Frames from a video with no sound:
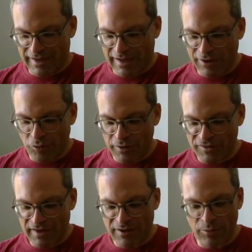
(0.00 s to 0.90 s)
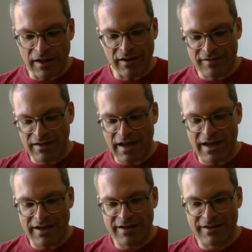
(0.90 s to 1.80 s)
I always said, well, it's
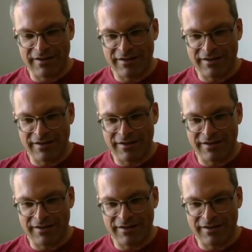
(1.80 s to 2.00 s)
like